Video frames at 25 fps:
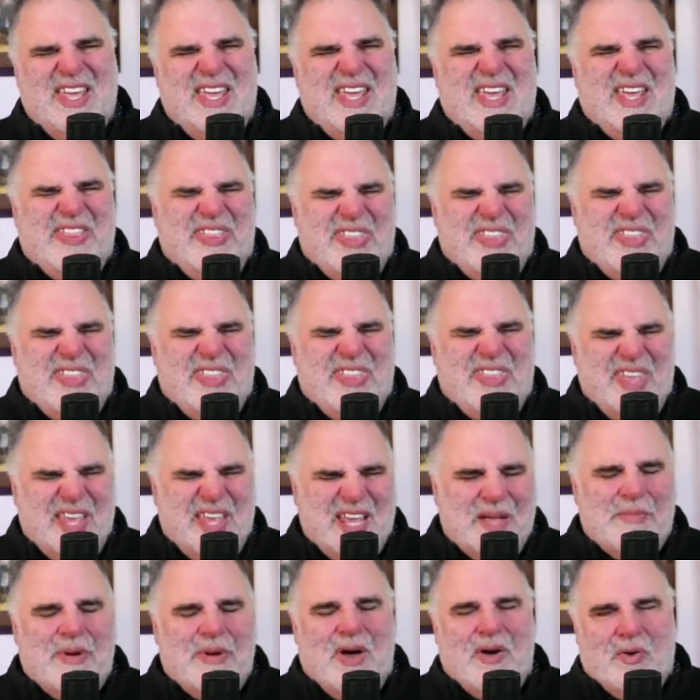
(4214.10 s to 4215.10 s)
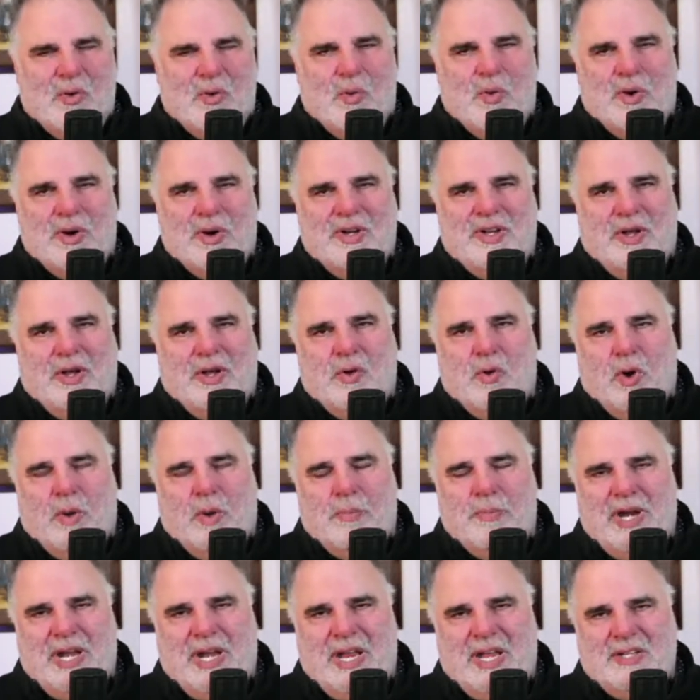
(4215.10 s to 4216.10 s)
think about or to incorporate
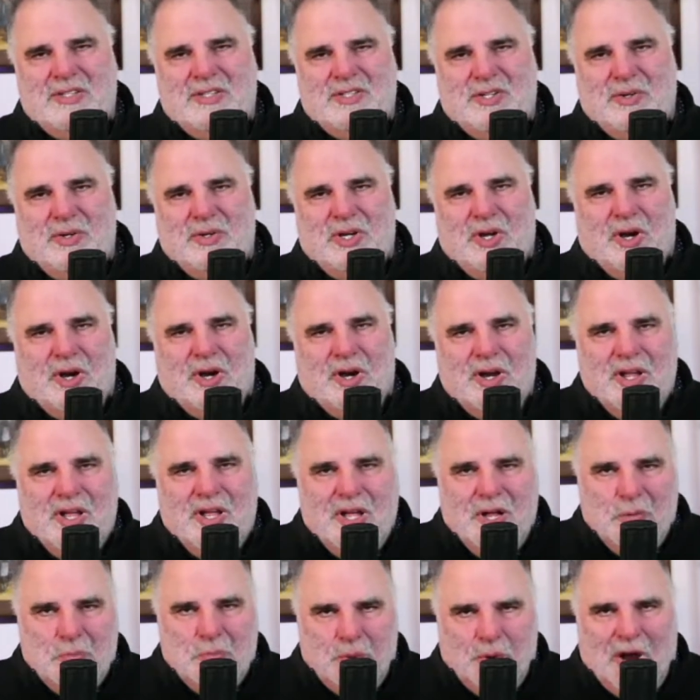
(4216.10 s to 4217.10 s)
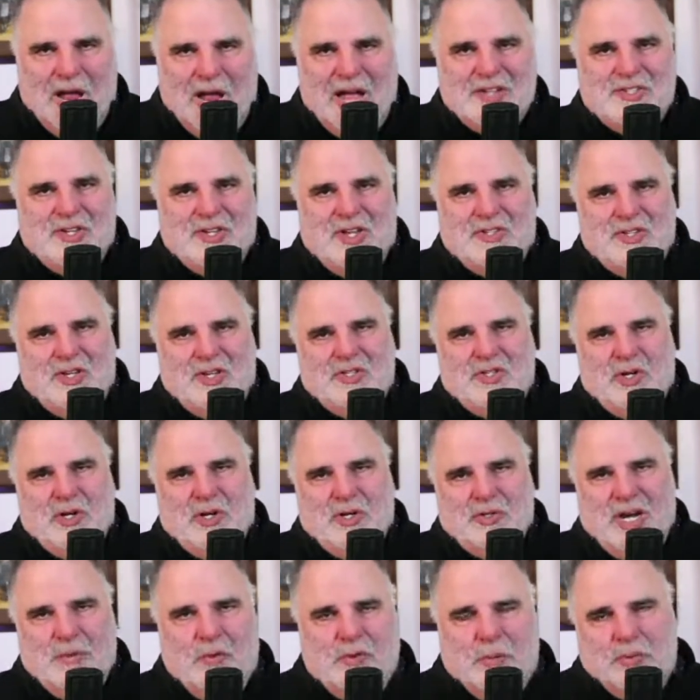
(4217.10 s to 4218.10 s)
into your process as you're trying
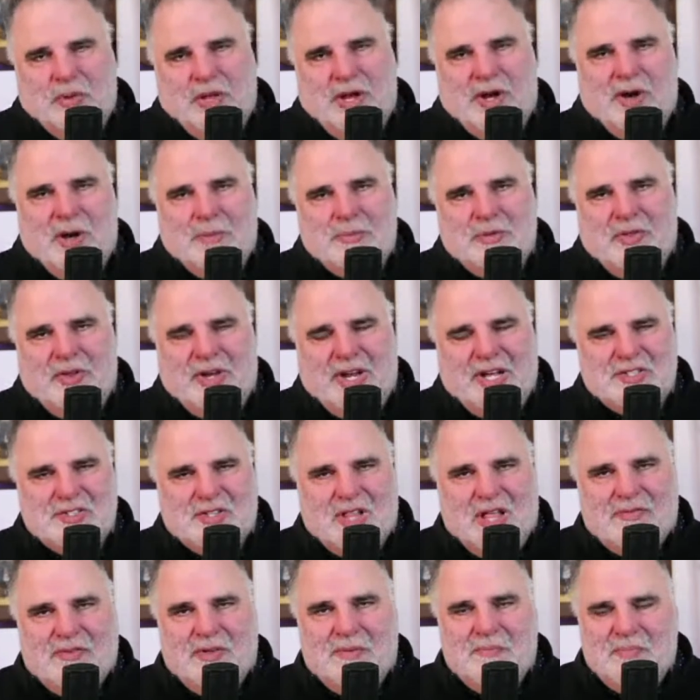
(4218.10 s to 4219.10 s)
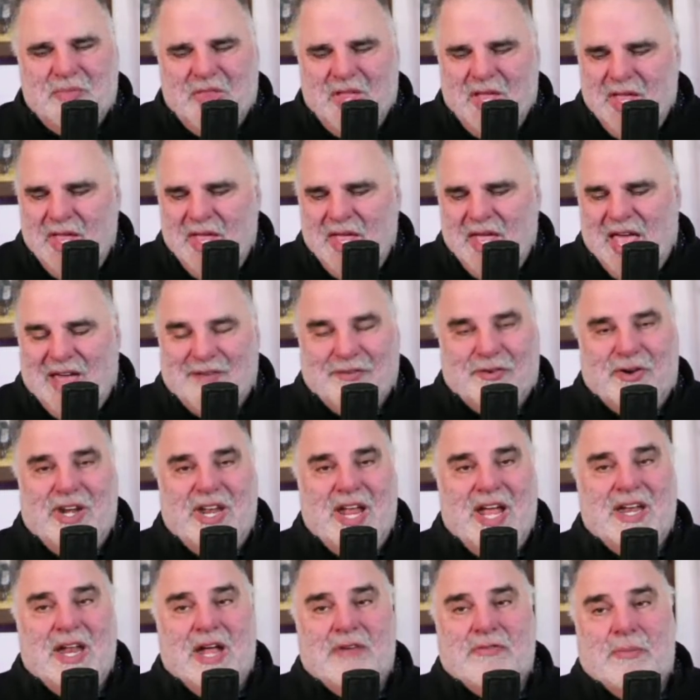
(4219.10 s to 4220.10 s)
to move your player up to the next level. Have a great
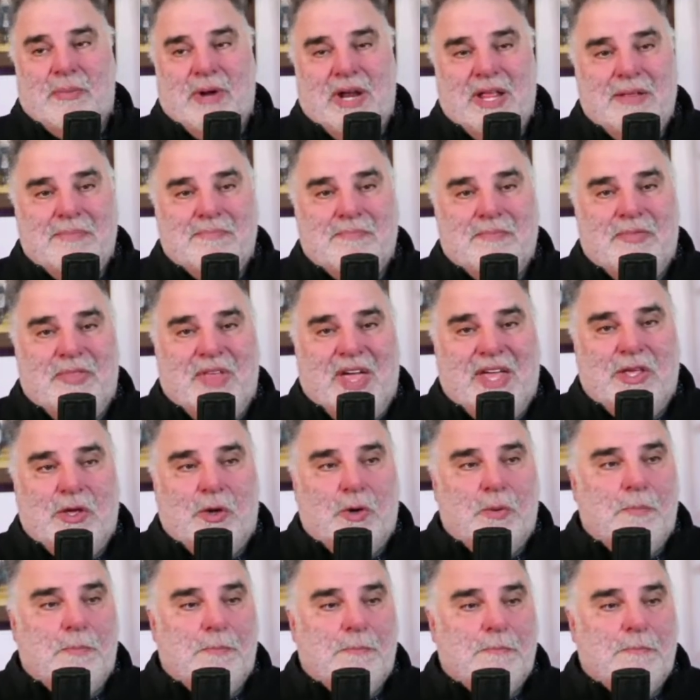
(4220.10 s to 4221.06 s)
night, everybody. Thank you.